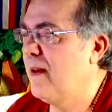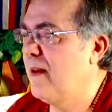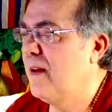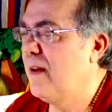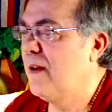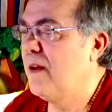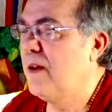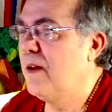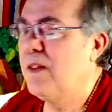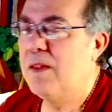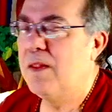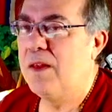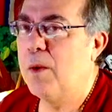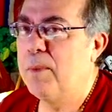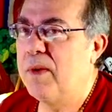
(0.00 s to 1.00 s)
You know a political
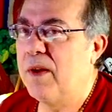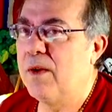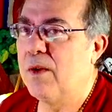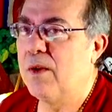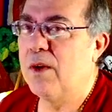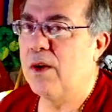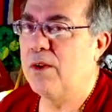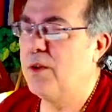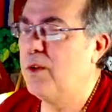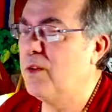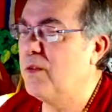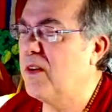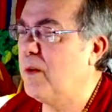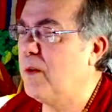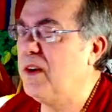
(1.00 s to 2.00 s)
cartoon's funny when you
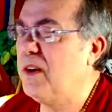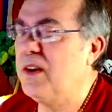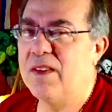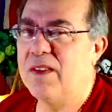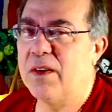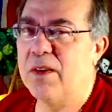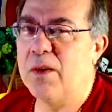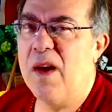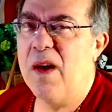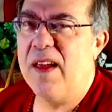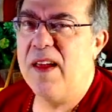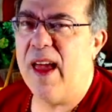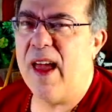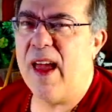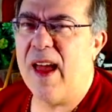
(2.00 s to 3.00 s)
sit there and you go,
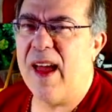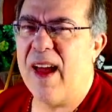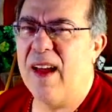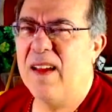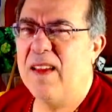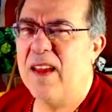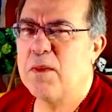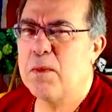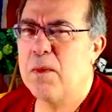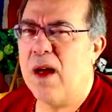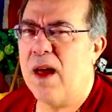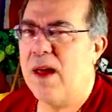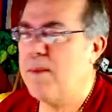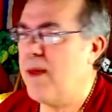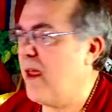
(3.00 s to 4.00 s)
yeah, that's
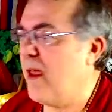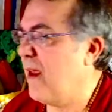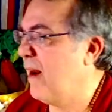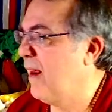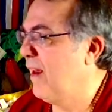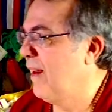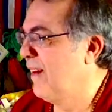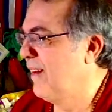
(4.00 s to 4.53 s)
right, man.